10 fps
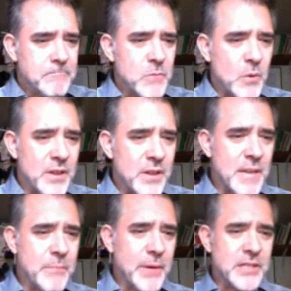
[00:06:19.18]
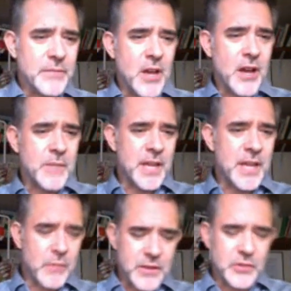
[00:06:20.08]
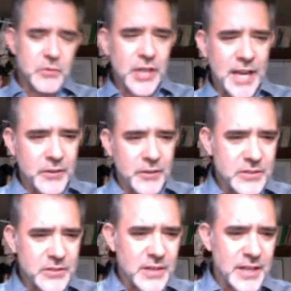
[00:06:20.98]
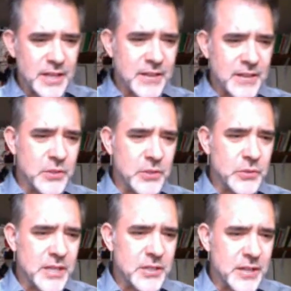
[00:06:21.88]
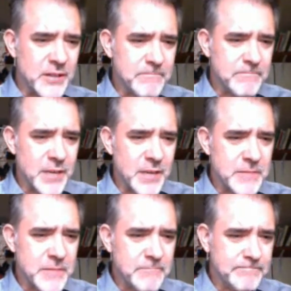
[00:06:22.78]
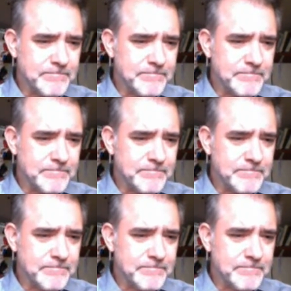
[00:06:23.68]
What are the name pairs of Yang Ming? What are the two channels that would treat each other? Anyone?